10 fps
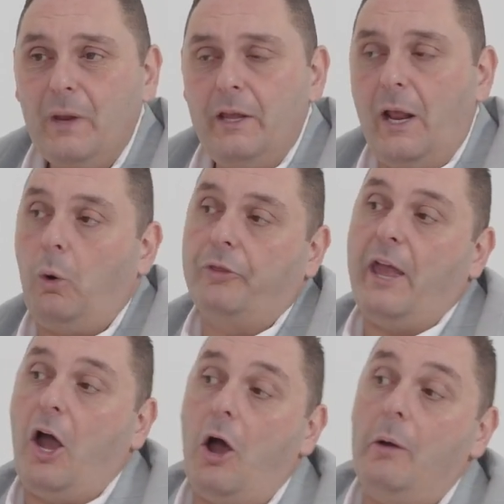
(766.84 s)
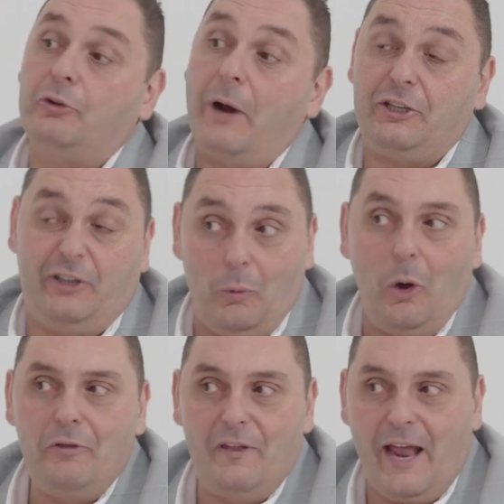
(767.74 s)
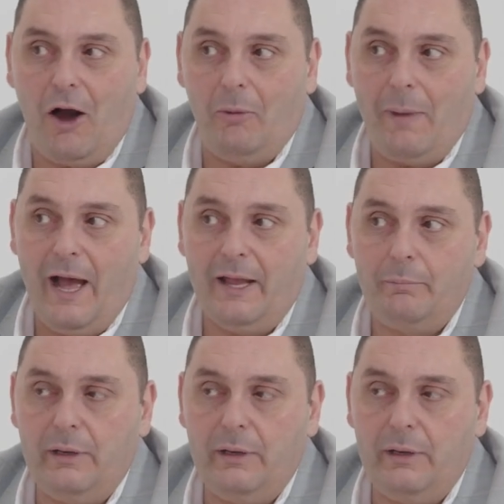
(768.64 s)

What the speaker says: what their homes are actually worth in the current market.